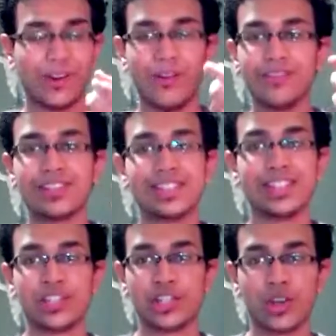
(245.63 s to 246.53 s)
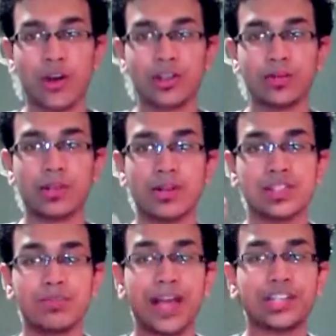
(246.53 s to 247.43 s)
Obviously, he's shocked
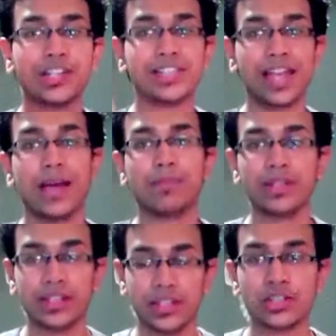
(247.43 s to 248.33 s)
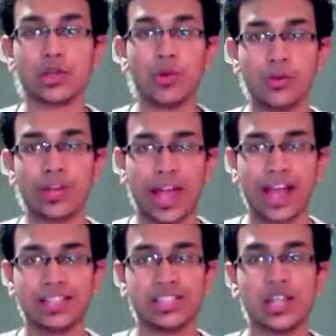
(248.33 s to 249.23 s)
because the magic has happened in his own
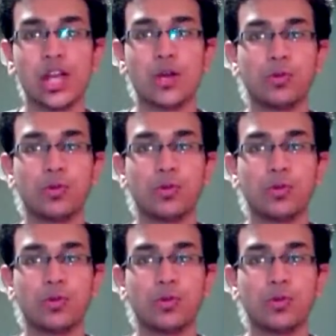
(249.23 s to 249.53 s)
hands